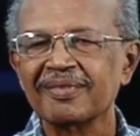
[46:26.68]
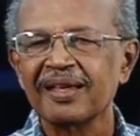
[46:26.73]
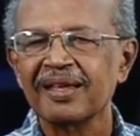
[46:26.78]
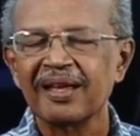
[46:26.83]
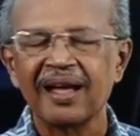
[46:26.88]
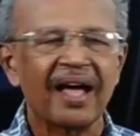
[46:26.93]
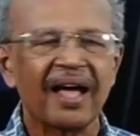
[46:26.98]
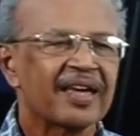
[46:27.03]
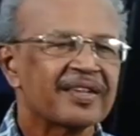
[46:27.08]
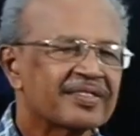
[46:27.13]

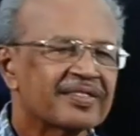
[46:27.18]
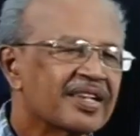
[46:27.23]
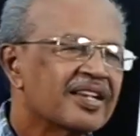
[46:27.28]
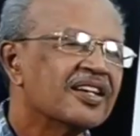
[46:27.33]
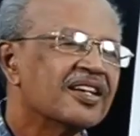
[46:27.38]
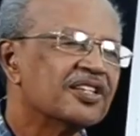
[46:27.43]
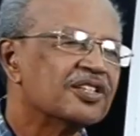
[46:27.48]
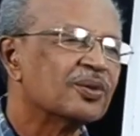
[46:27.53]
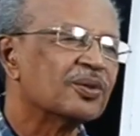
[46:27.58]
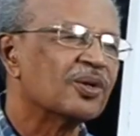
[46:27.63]
I think
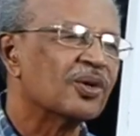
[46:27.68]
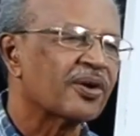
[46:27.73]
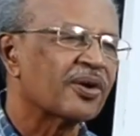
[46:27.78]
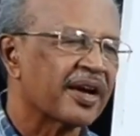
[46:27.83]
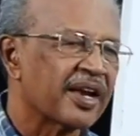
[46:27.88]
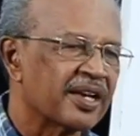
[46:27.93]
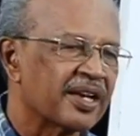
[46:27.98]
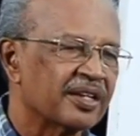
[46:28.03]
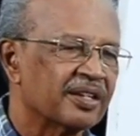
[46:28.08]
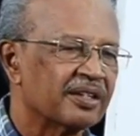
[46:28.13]
it will
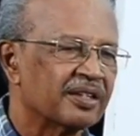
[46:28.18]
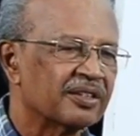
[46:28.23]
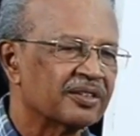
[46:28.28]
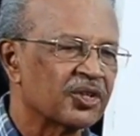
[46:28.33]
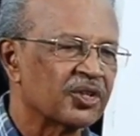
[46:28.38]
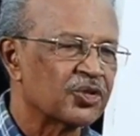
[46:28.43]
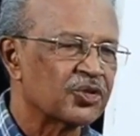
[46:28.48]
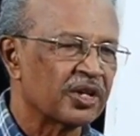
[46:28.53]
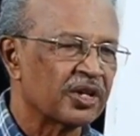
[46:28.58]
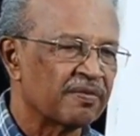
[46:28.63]
rain
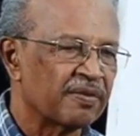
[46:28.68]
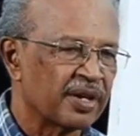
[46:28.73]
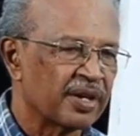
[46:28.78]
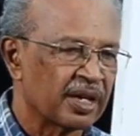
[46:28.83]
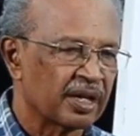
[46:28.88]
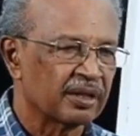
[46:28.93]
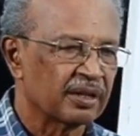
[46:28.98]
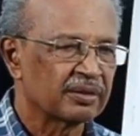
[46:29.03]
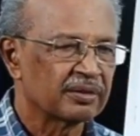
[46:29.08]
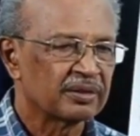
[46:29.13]
this
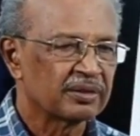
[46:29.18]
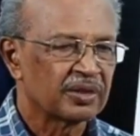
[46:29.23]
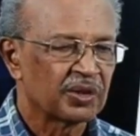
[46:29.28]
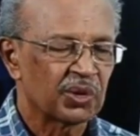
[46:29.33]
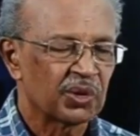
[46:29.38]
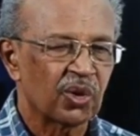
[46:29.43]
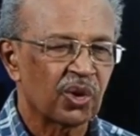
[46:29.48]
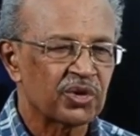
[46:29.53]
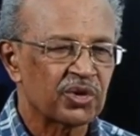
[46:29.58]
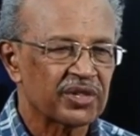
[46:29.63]
evening.
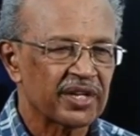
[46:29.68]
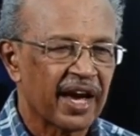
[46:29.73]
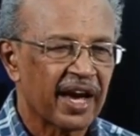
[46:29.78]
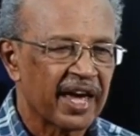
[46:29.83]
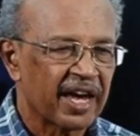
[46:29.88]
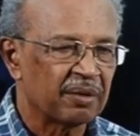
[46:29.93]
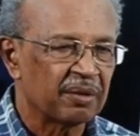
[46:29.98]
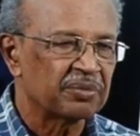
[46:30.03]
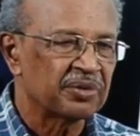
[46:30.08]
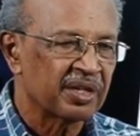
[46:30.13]
Don't say I
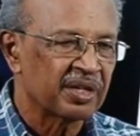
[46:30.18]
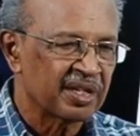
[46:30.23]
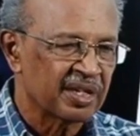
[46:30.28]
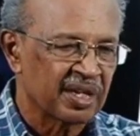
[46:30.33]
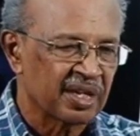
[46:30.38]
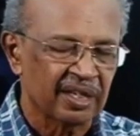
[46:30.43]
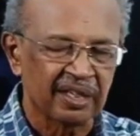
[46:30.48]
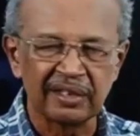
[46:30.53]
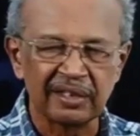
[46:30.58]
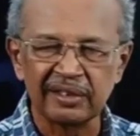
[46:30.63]
am thinking.